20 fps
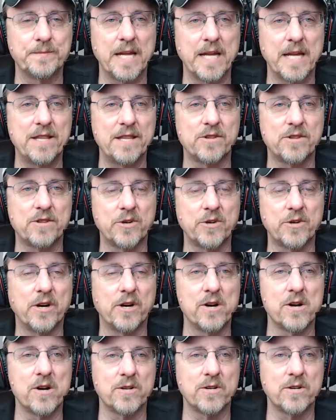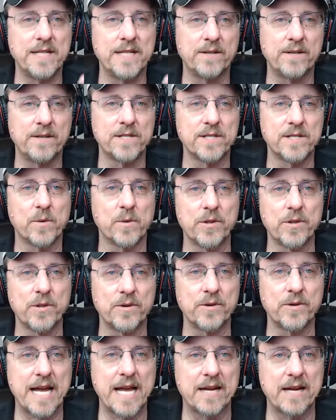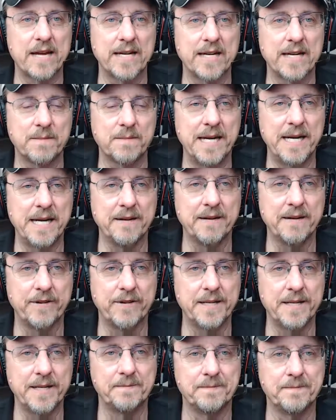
either through local dealers or through Cadillac's media fleet,